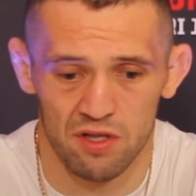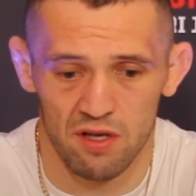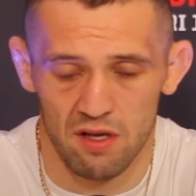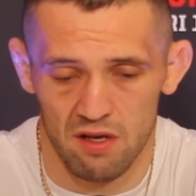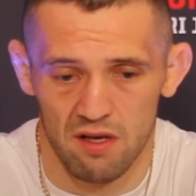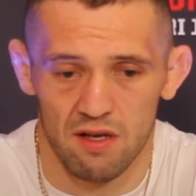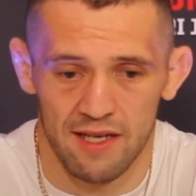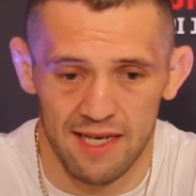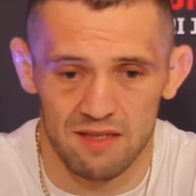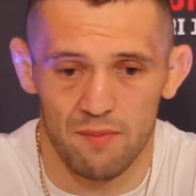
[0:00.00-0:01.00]
Yeah,
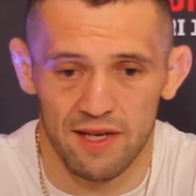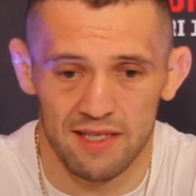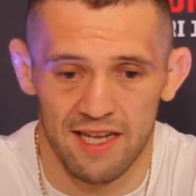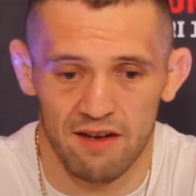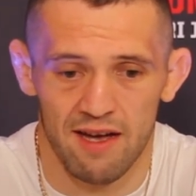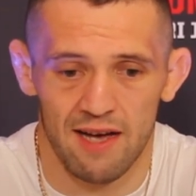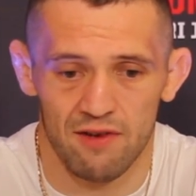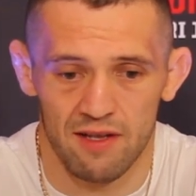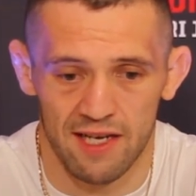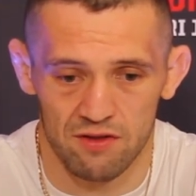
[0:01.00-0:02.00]
that's the biggest thing I have
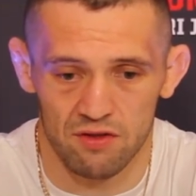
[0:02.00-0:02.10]
with things,